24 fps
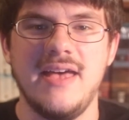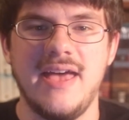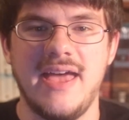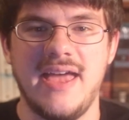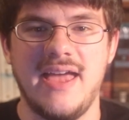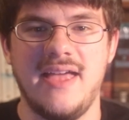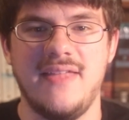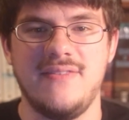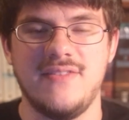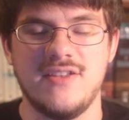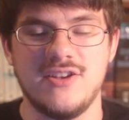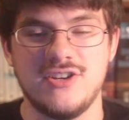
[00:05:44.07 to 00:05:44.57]

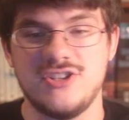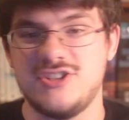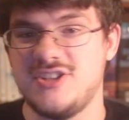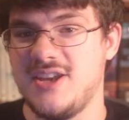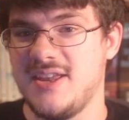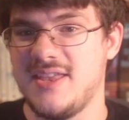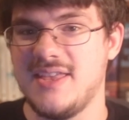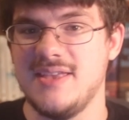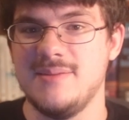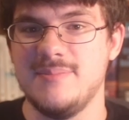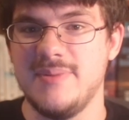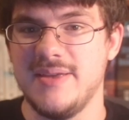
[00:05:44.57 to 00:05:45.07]
and the
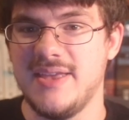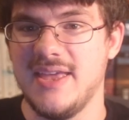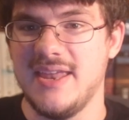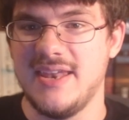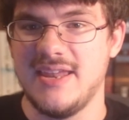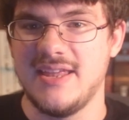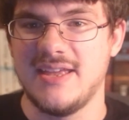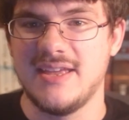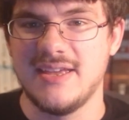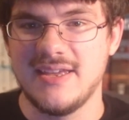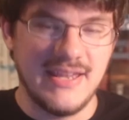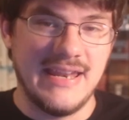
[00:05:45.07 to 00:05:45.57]
shaky
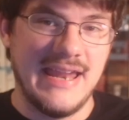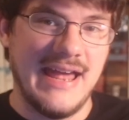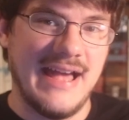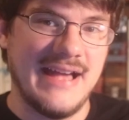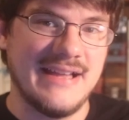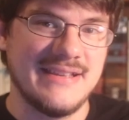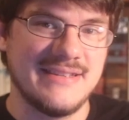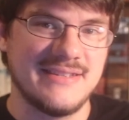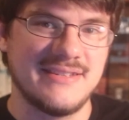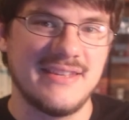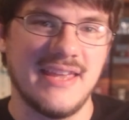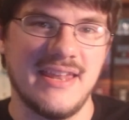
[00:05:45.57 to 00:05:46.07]
beginning it
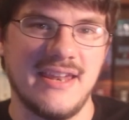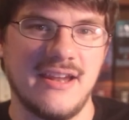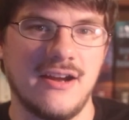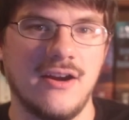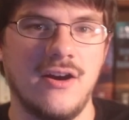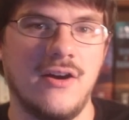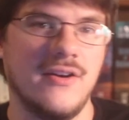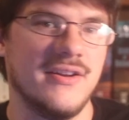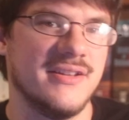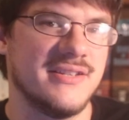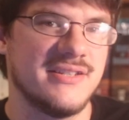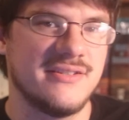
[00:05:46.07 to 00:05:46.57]
has getting
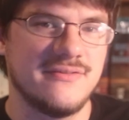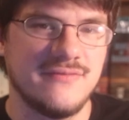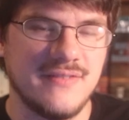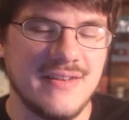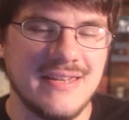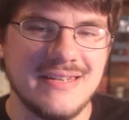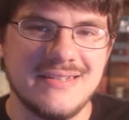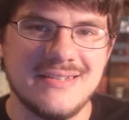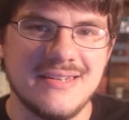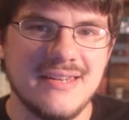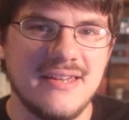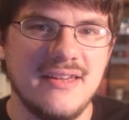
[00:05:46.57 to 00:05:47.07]
on its
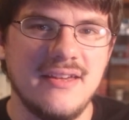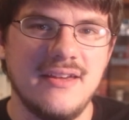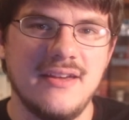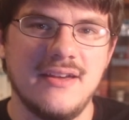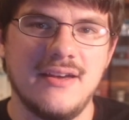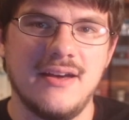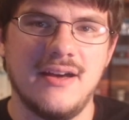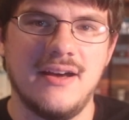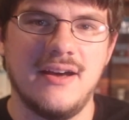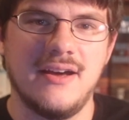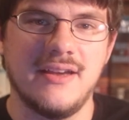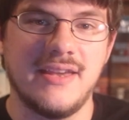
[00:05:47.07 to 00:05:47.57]
feet,
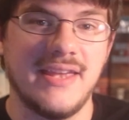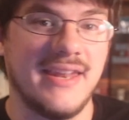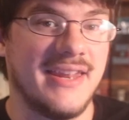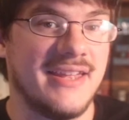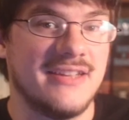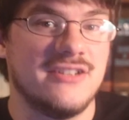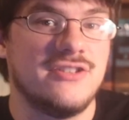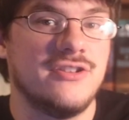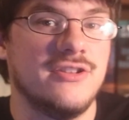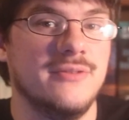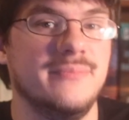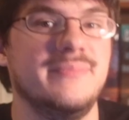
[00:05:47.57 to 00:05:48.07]
getting
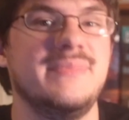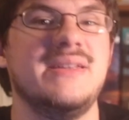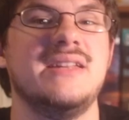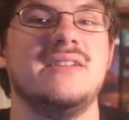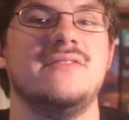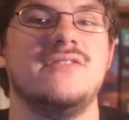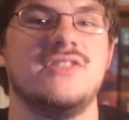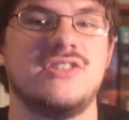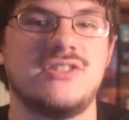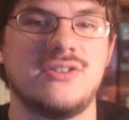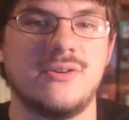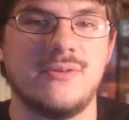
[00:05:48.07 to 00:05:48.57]
into the meat
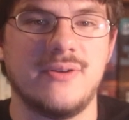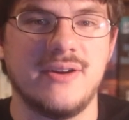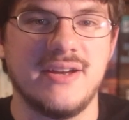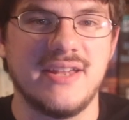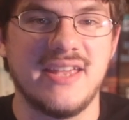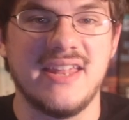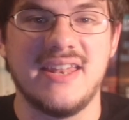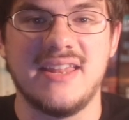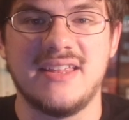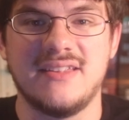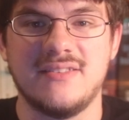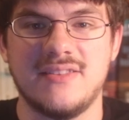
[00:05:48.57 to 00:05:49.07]
of the story,
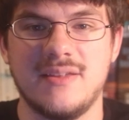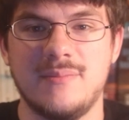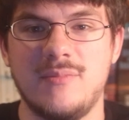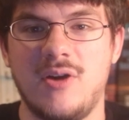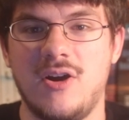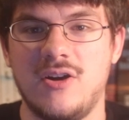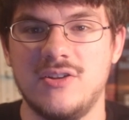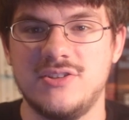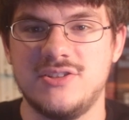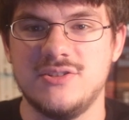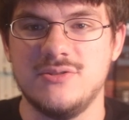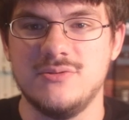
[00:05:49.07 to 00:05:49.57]
getting them
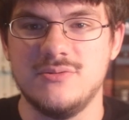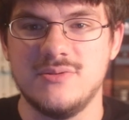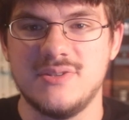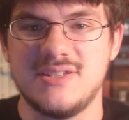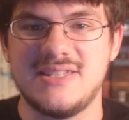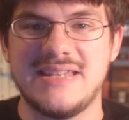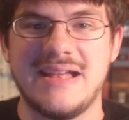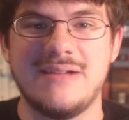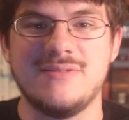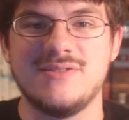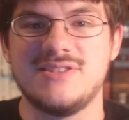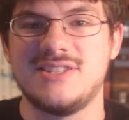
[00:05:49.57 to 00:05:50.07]
all to
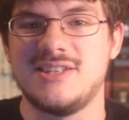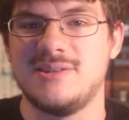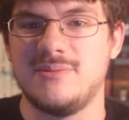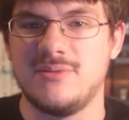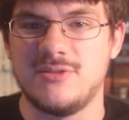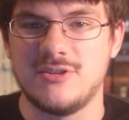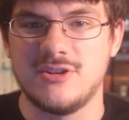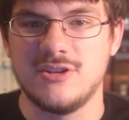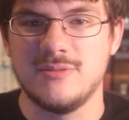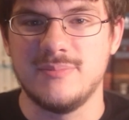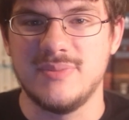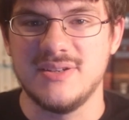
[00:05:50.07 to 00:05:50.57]
sound
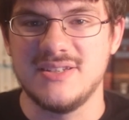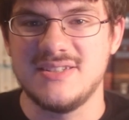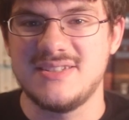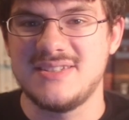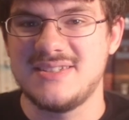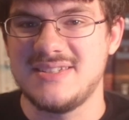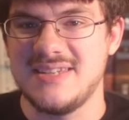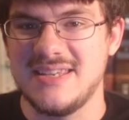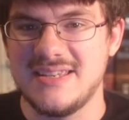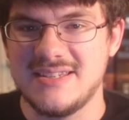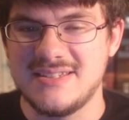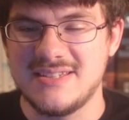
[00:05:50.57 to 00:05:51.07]
similar but
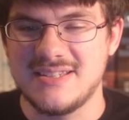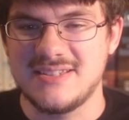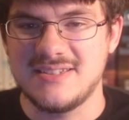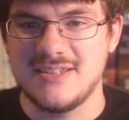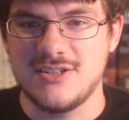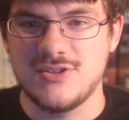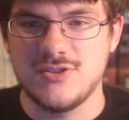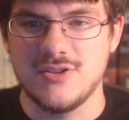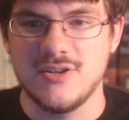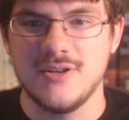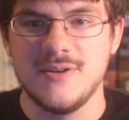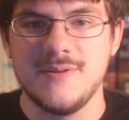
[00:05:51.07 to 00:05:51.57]
distinct,
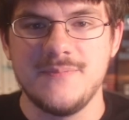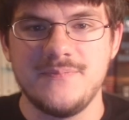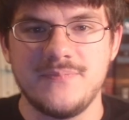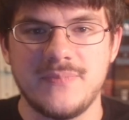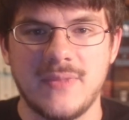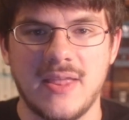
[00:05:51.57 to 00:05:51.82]
etc.